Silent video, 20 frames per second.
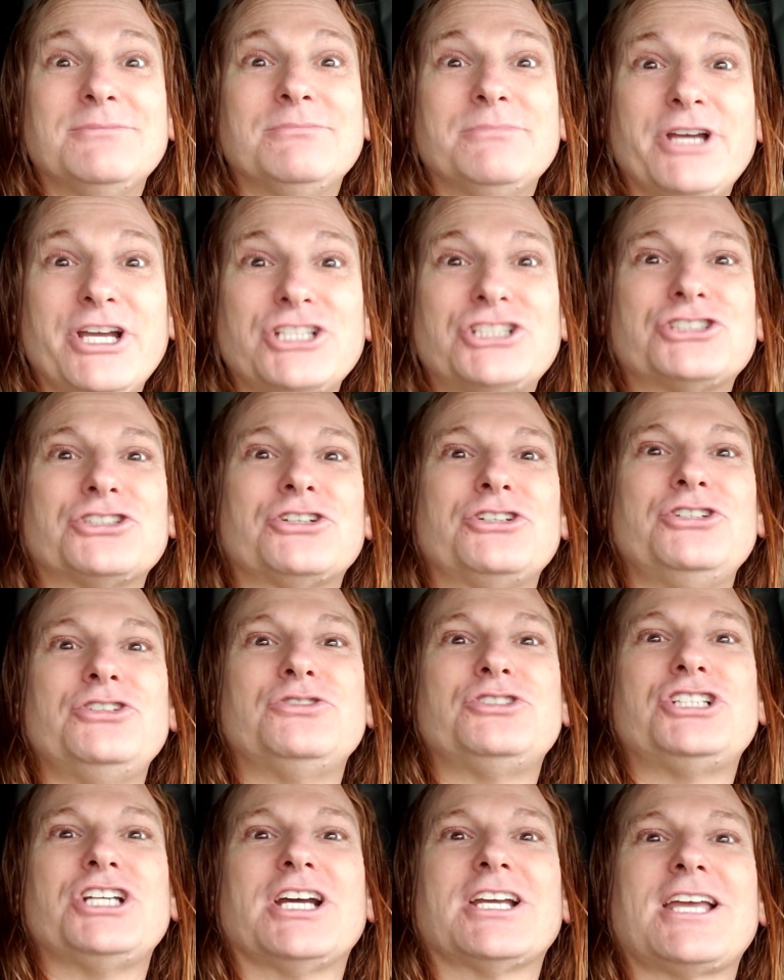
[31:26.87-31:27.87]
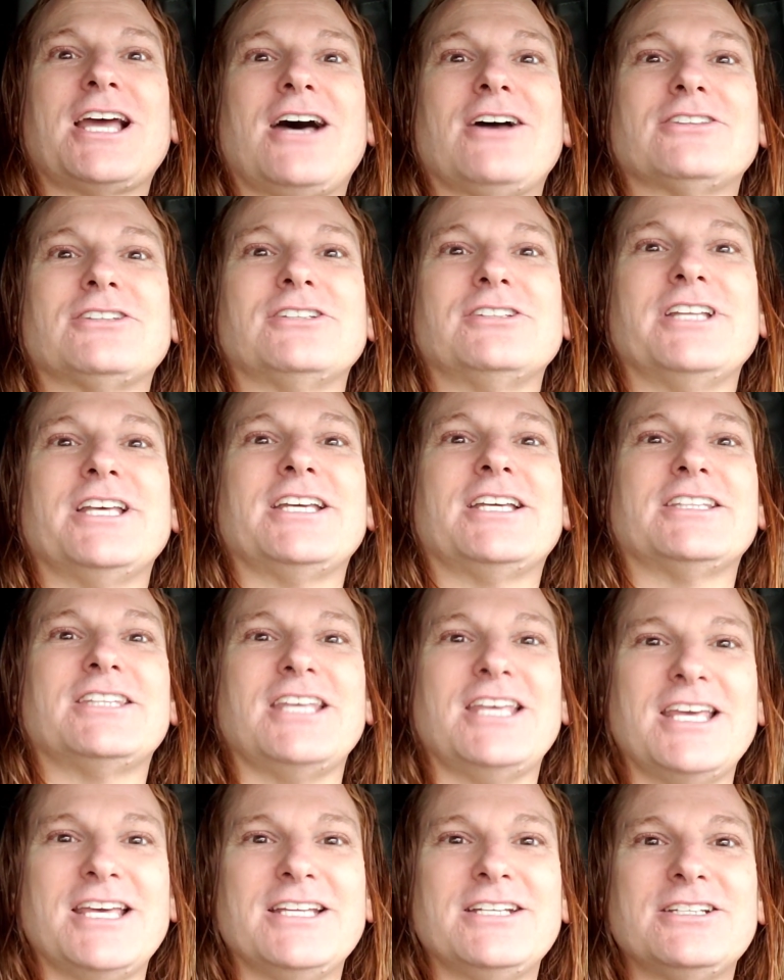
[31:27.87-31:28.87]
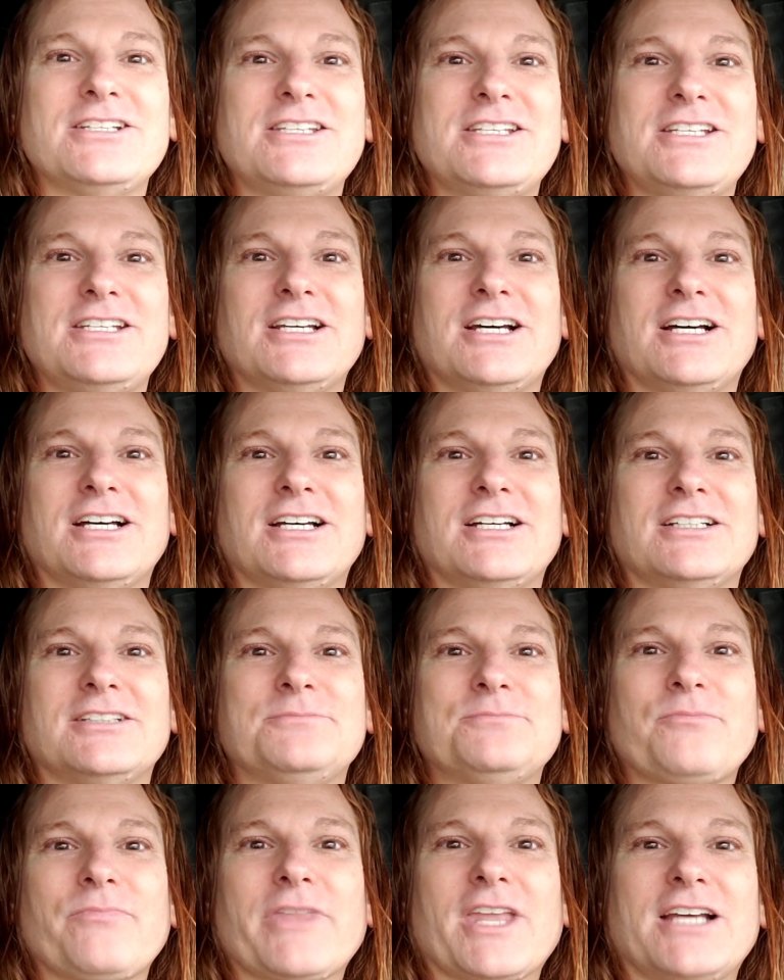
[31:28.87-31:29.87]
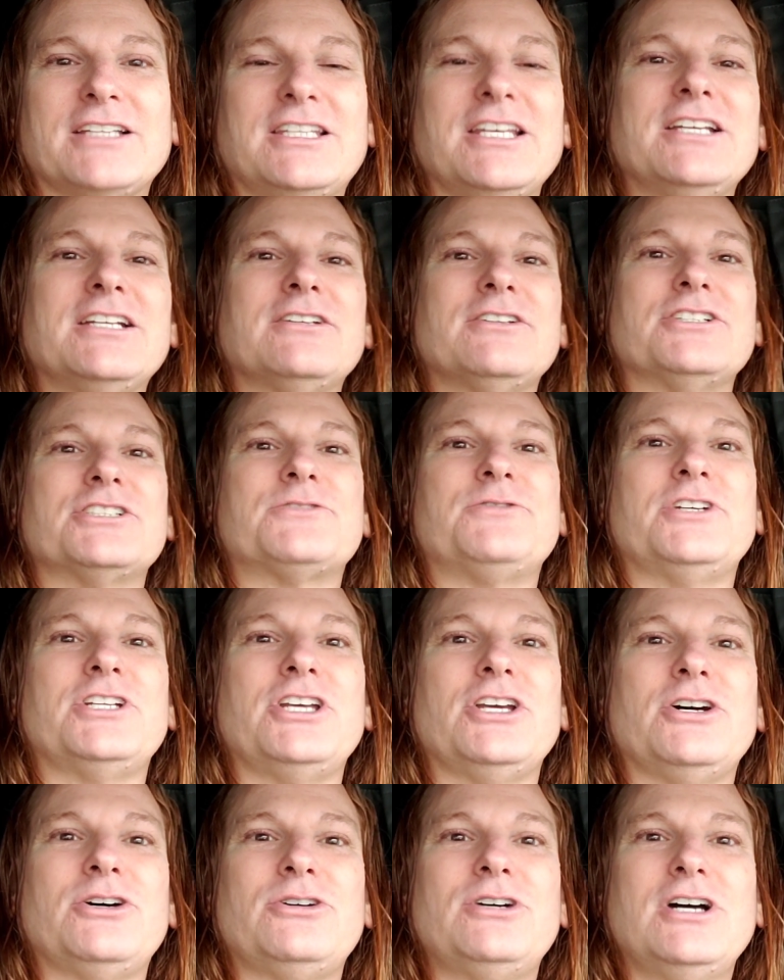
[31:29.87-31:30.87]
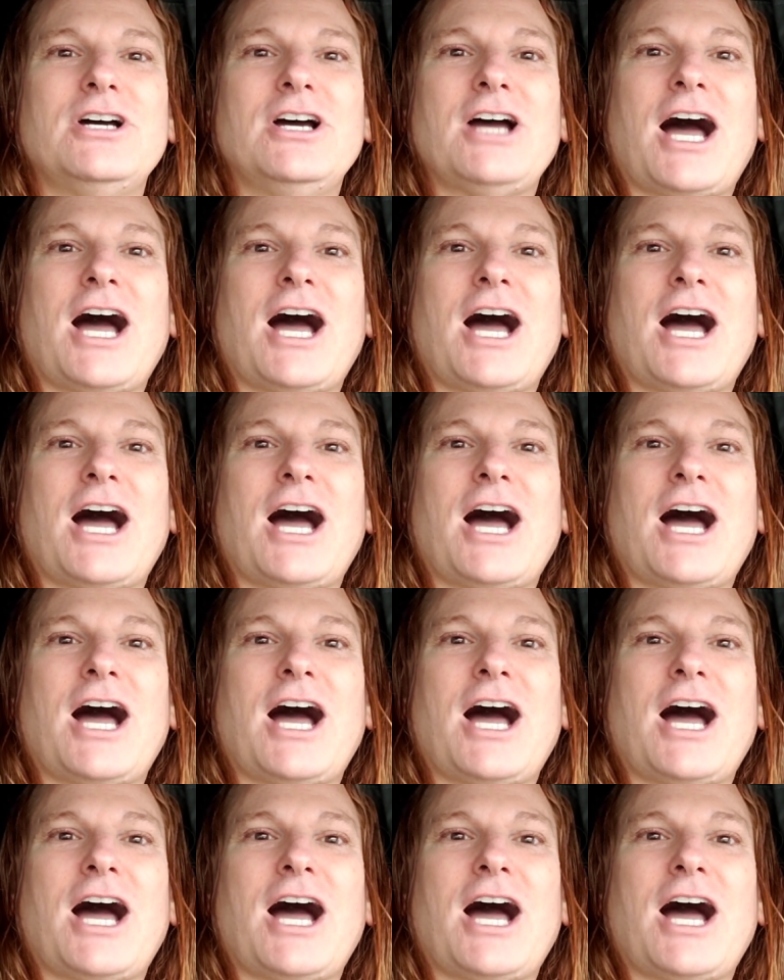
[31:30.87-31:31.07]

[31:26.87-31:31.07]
make sure you check out the link at the end of this video.